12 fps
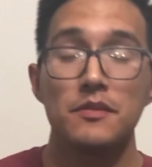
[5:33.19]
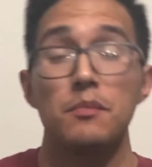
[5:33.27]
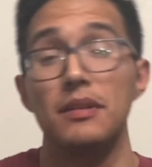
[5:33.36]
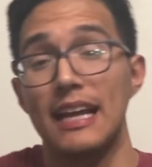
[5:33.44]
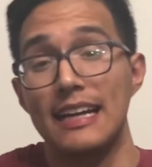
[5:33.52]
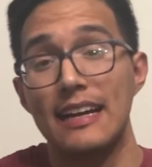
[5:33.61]

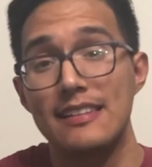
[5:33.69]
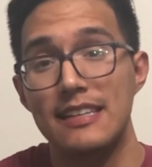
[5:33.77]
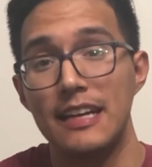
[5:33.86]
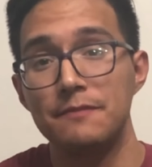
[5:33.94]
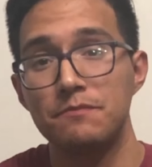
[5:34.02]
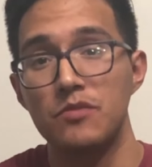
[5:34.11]
But like I
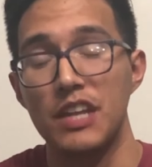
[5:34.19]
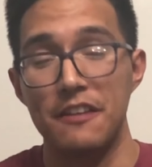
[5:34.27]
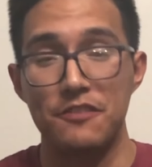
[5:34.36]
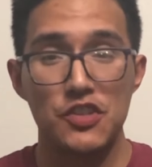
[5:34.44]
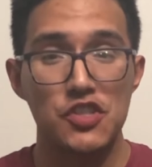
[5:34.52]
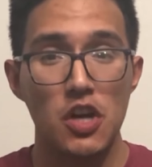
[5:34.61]
said,
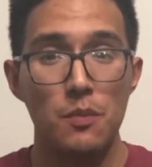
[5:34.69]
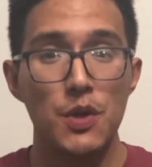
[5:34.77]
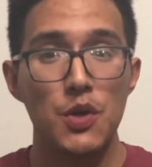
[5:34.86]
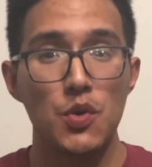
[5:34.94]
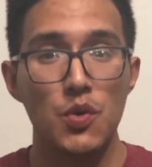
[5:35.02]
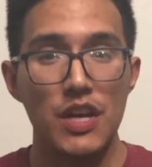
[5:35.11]
if you're
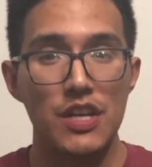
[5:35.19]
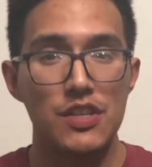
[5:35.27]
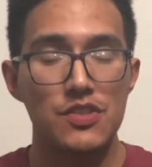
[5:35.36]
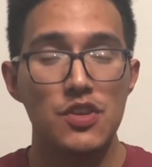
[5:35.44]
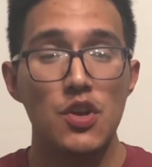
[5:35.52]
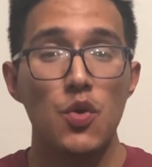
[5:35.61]
someone who
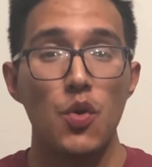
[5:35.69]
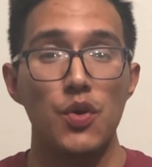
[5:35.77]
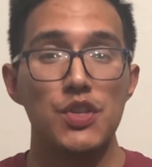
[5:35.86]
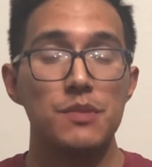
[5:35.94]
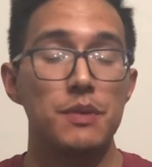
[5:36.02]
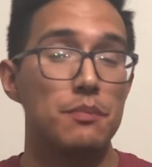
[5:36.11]
is
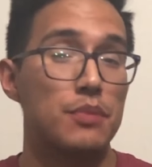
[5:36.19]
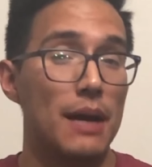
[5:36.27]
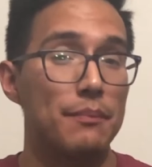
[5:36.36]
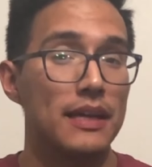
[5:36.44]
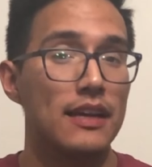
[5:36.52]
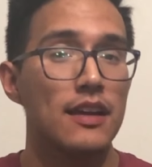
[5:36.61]
going to be
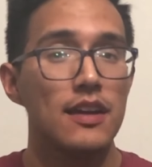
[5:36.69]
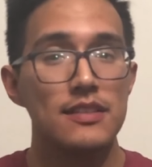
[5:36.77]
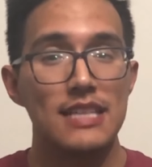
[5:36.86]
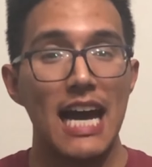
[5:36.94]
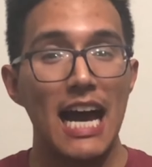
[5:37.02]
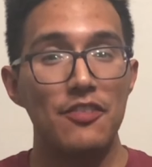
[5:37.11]
prepping
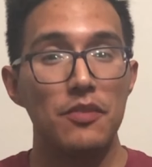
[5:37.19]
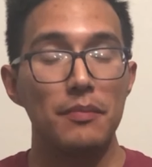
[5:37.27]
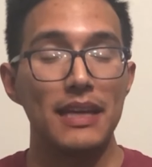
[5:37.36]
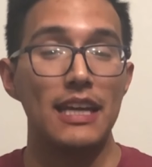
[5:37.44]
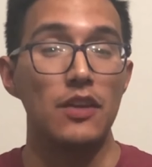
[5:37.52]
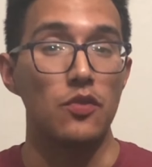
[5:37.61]
to have a
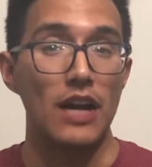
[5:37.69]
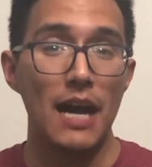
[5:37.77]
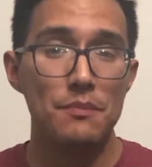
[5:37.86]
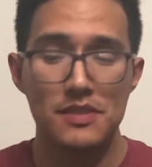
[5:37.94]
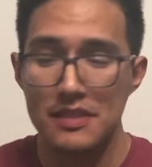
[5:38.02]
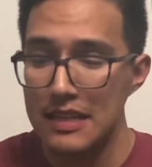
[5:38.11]
meet in
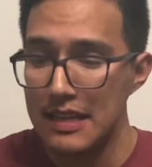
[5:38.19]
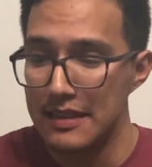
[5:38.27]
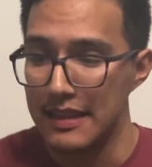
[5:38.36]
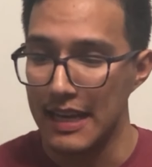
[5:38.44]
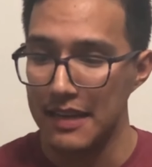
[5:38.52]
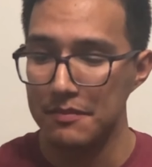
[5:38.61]
wraps,
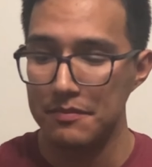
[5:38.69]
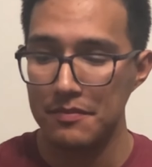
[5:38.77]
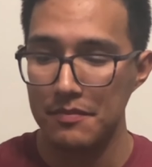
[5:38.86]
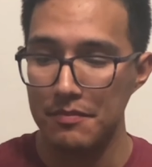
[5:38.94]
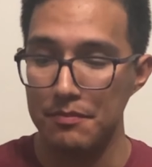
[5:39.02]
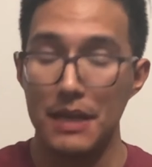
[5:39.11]
then
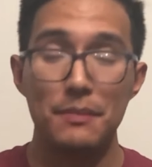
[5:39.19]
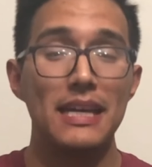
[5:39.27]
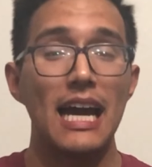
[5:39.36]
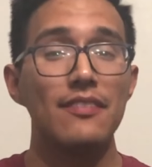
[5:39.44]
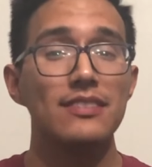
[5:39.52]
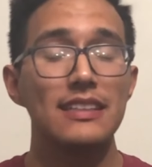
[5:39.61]
maybe
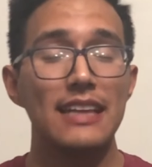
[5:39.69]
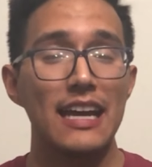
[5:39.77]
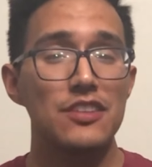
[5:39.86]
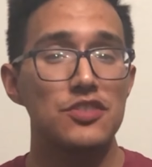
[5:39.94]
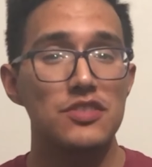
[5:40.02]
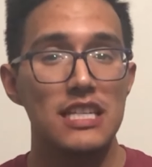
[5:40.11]
having the
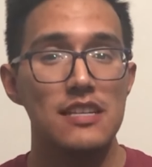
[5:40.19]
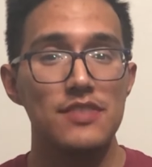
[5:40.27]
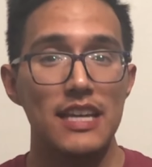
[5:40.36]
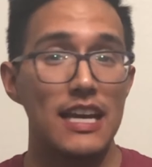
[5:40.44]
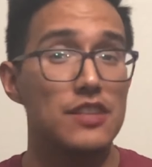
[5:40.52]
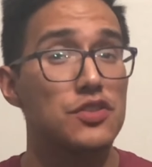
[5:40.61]
Gangsta sleeves
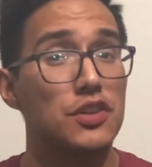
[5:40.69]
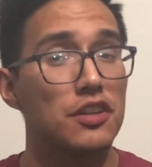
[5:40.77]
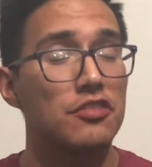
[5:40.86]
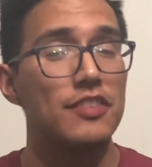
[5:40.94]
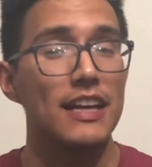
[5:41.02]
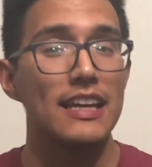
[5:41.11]
is a
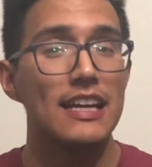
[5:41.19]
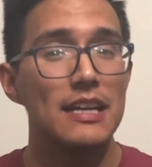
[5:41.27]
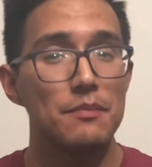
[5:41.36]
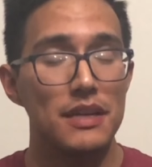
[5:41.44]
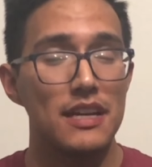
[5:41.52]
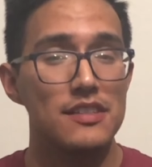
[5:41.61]
good fit,
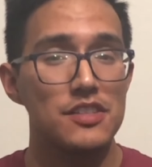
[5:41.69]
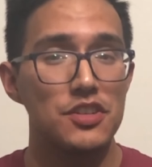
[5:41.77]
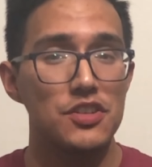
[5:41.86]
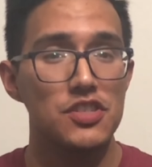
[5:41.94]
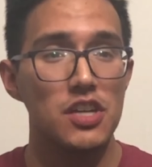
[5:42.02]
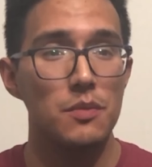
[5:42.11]
because then
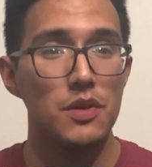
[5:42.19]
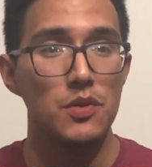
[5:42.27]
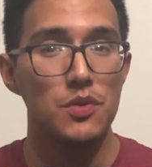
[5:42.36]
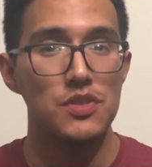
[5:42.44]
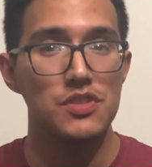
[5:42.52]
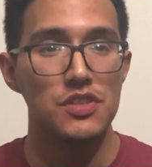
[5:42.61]
you're someone
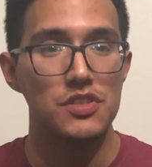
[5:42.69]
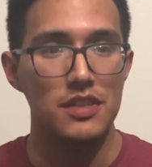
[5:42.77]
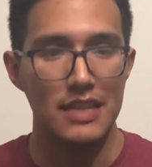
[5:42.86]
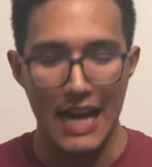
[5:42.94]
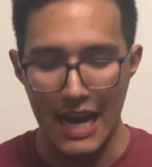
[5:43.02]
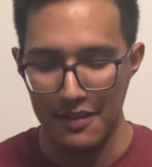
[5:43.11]
who's just
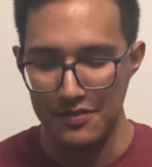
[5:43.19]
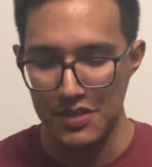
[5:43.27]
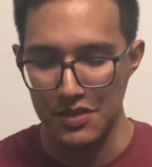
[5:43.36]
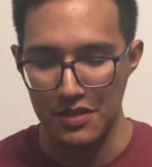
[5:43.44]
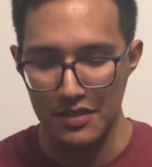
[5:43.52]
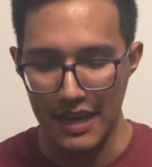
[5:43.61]
gonna have
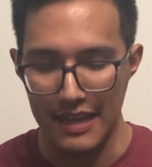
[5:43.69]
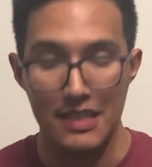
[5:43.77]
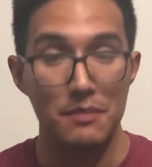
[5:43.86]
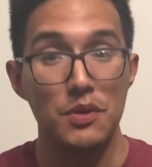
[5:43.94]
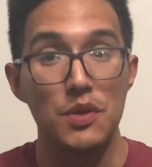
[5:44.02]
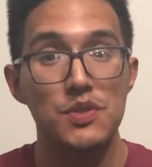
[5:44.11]
to end
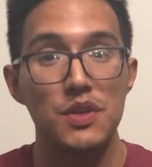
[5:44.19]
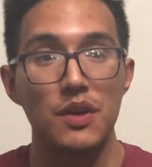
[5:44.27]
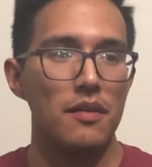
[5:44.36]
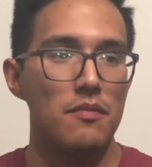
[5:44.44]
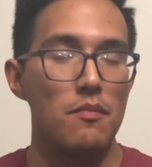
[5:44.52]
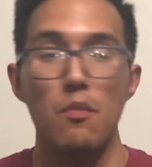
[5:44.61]
up
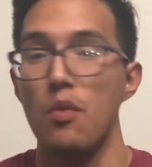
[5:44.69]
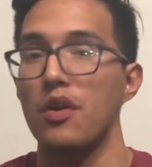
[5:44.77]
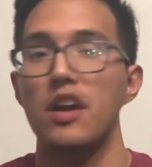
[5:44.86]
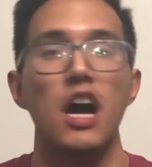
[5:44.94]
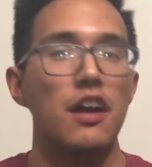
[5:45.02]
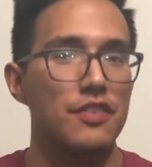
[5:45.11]
using more
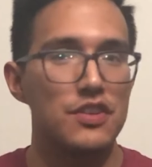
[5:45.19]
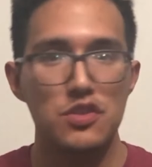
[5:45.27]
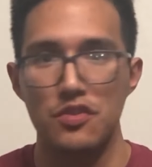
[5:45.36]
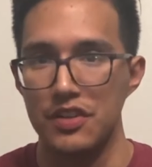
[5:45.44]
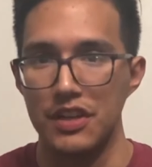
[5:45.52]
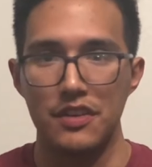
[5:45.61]
coverage
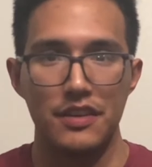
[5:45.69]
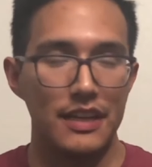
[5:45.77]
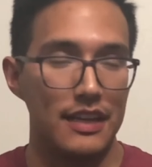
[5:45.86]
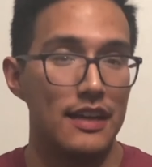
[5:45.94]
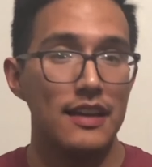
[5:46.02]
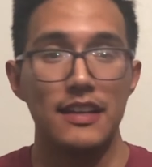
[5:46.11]
over your knee.